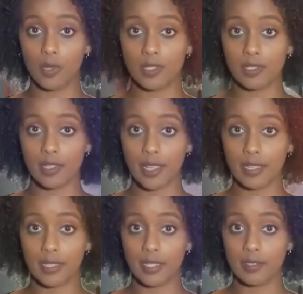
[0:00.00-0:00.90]
Once
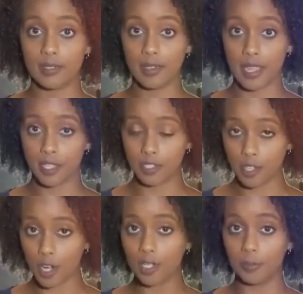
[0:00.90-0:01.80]
again, it's a
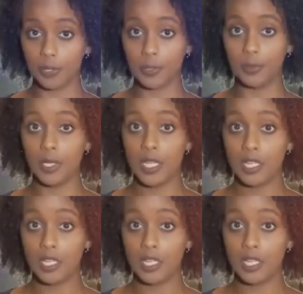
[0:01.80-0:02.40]
dark blue